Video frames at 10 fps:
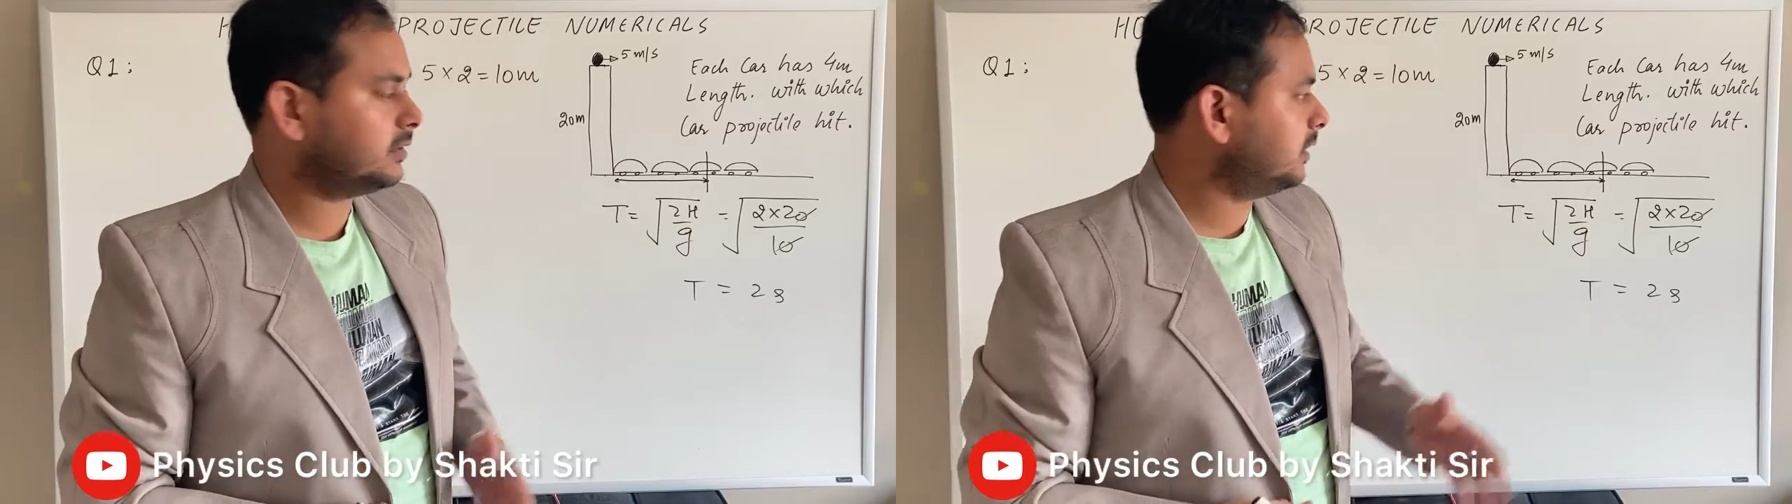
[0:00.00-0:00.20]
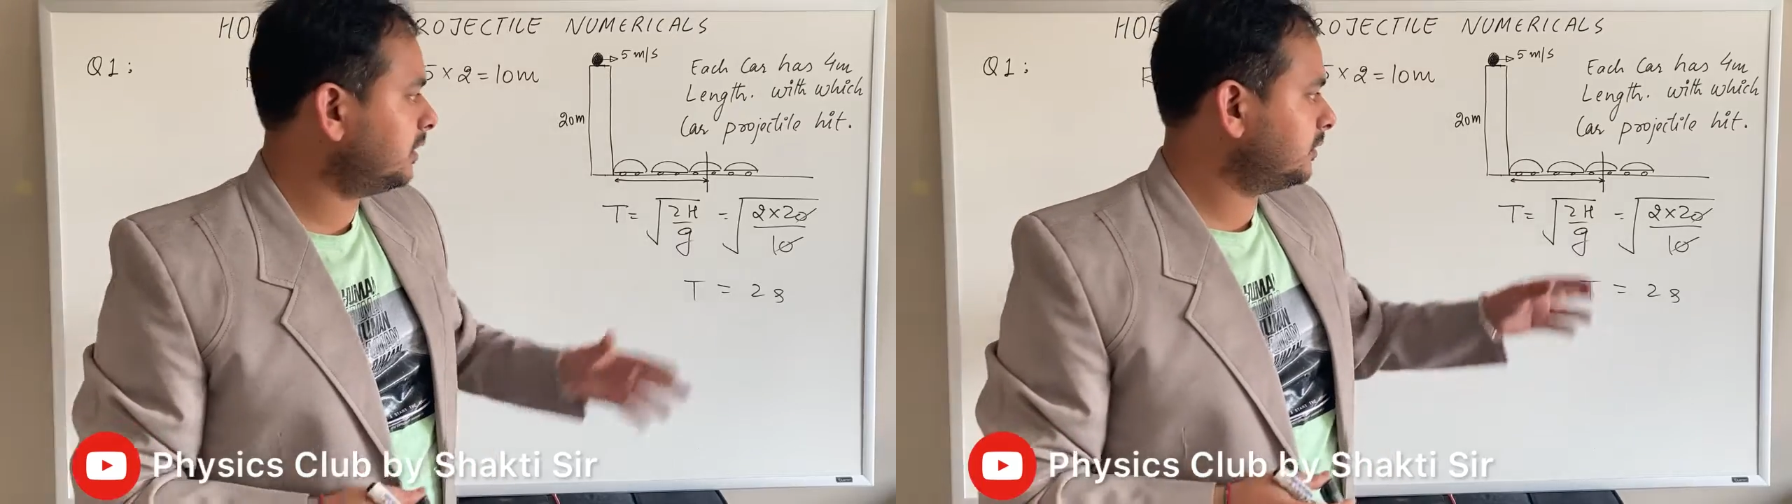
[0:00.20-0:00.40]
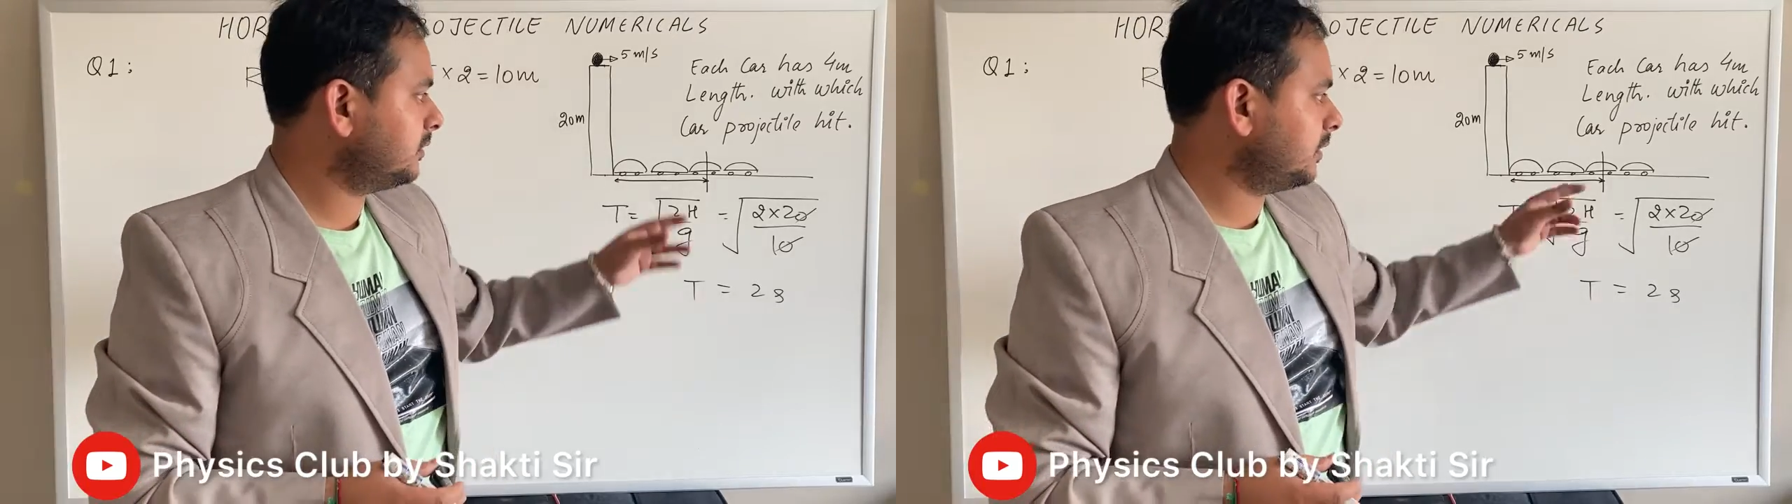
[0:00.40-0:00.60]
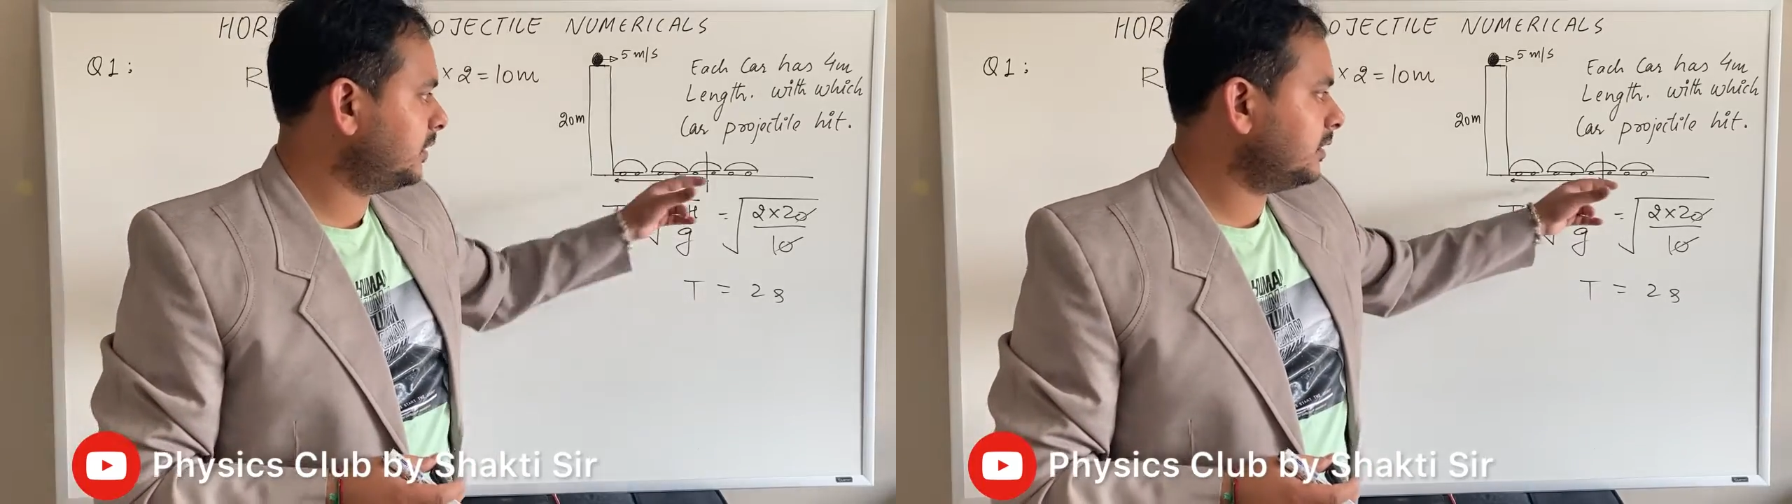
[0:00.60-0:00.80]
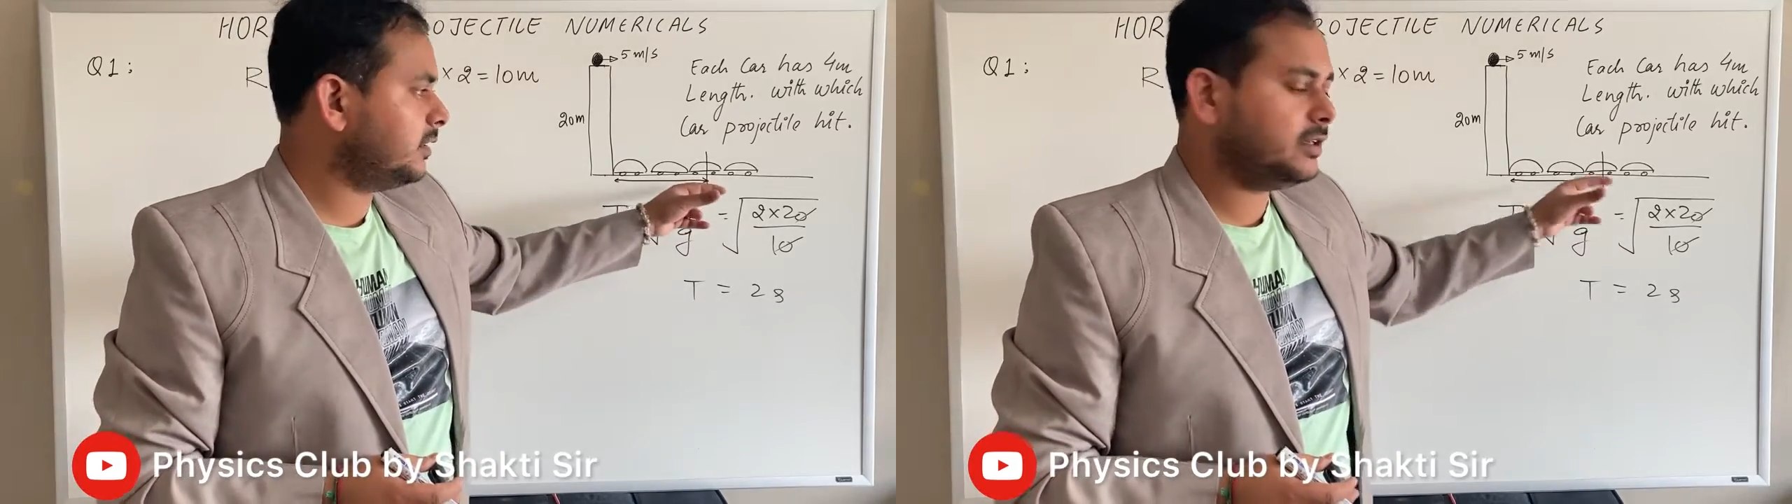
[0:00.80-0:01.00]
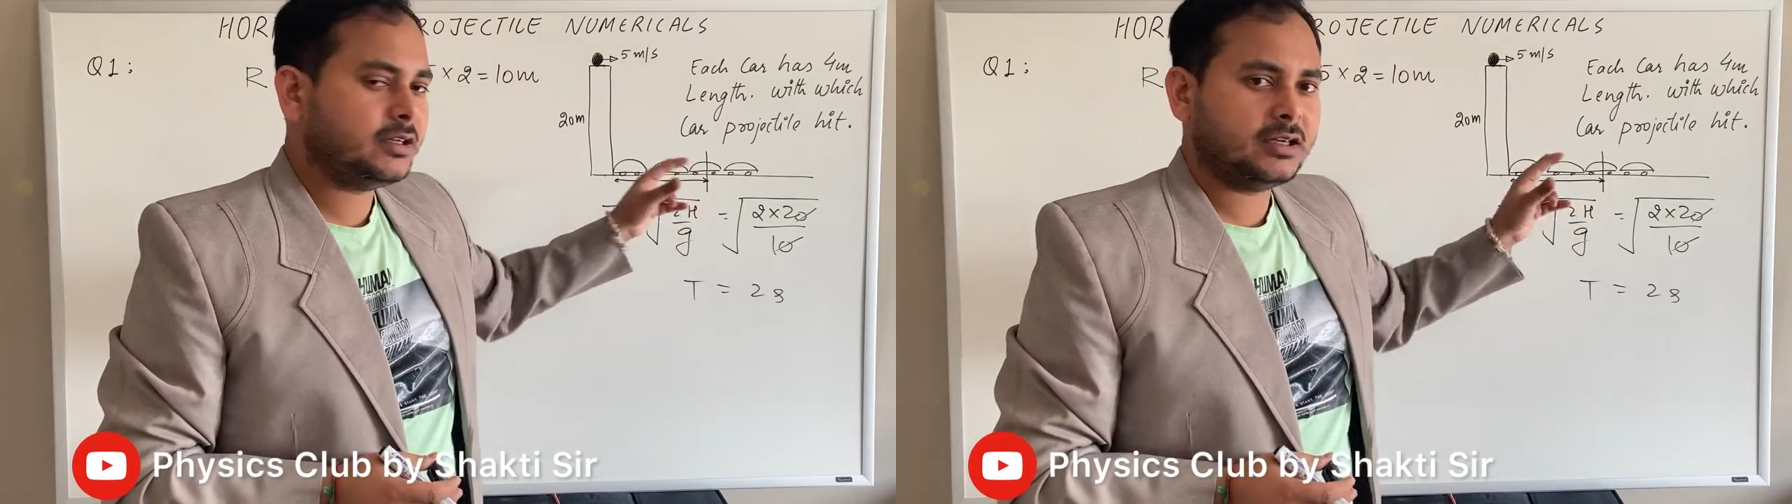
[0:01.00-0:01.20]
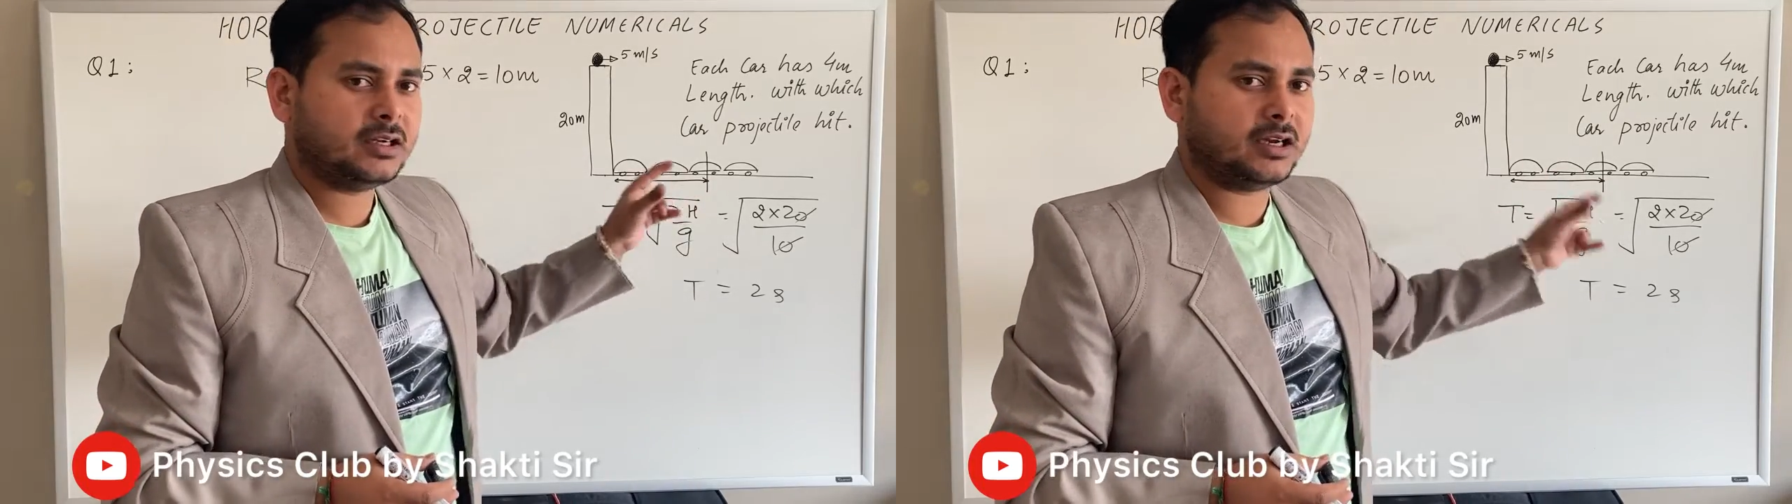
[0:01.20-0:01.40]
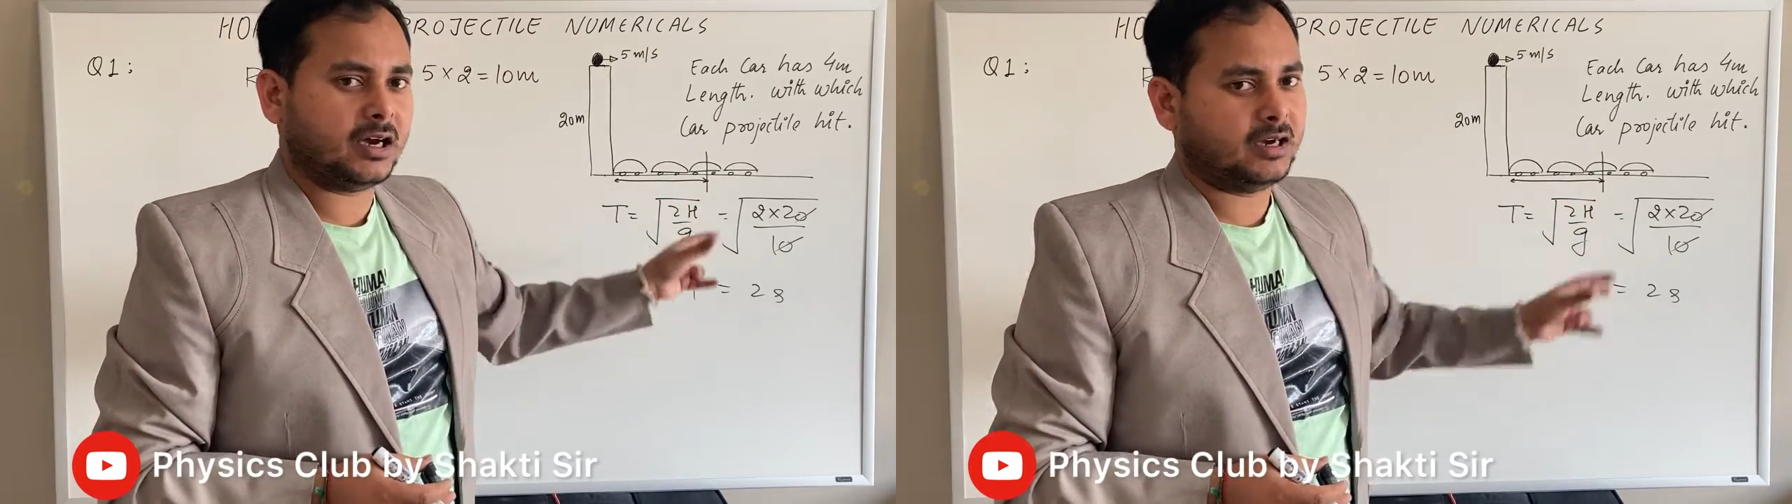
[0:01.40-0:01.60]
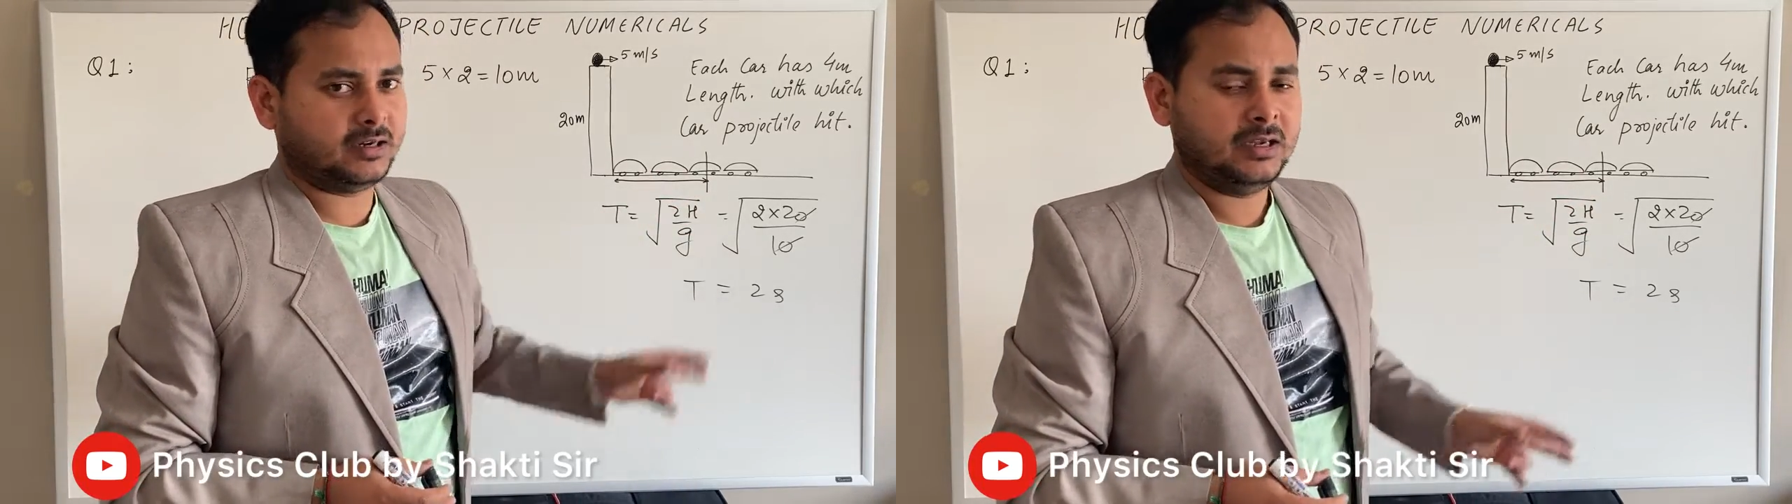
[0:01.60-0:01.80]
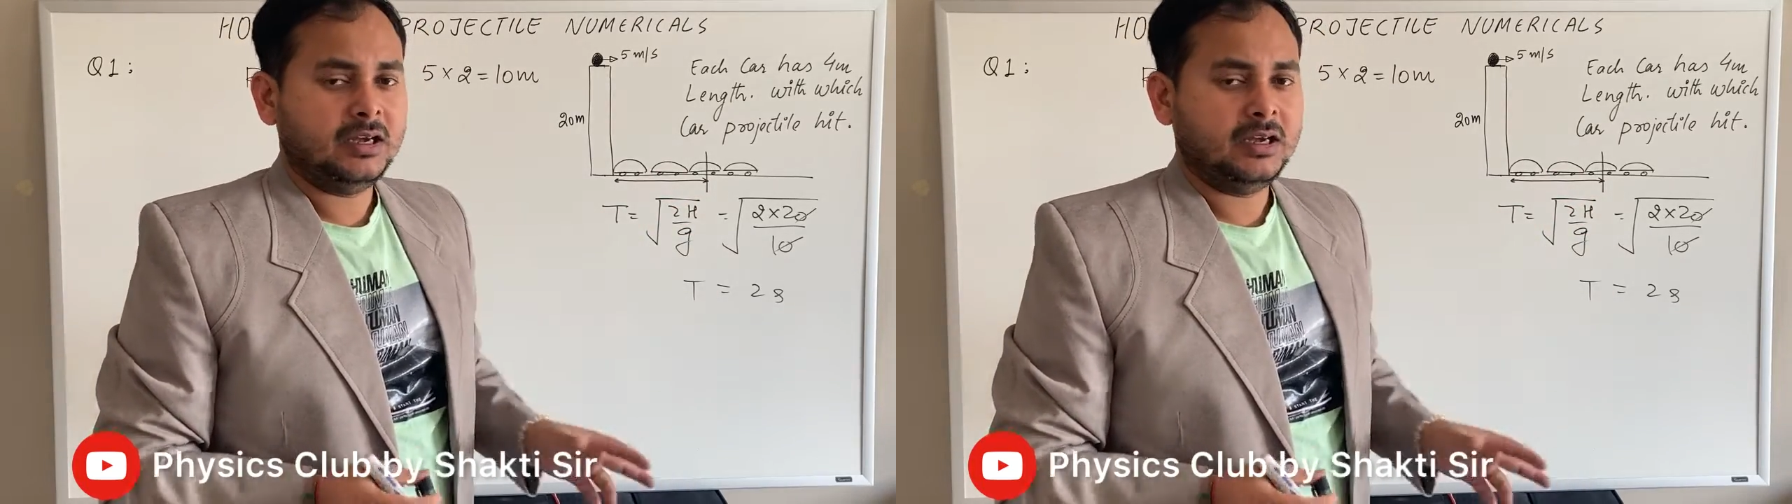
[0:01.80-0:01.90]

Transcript: the third car.